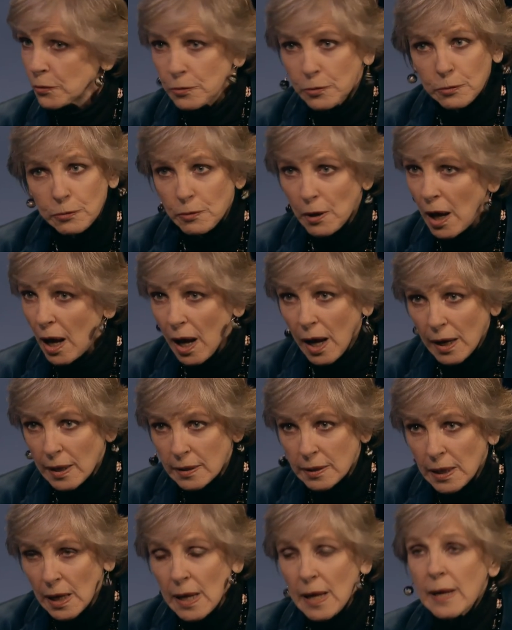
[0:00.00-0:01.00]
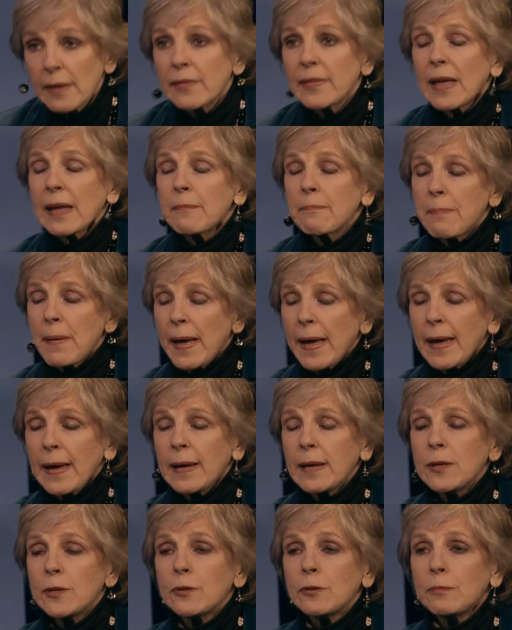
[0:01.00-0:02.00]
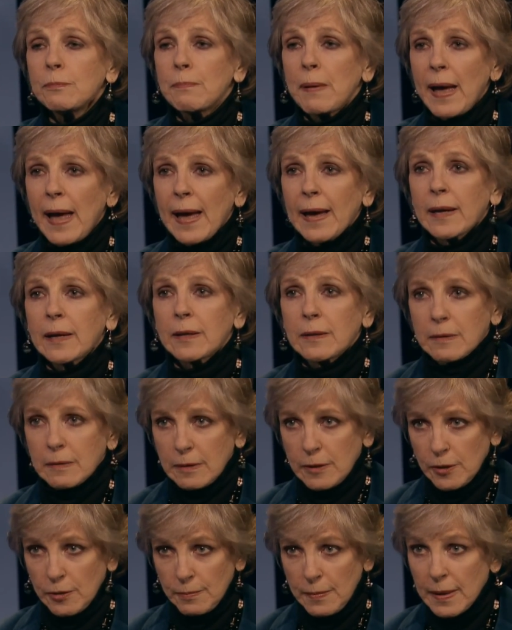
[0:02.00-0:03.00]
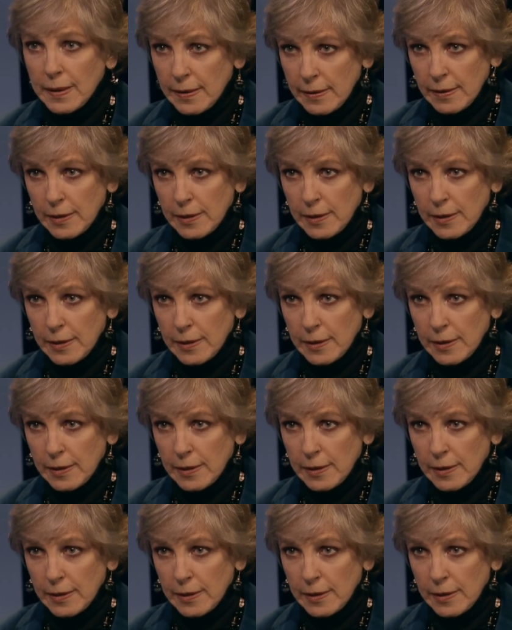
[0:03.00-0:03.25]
do not. They pay you back your money.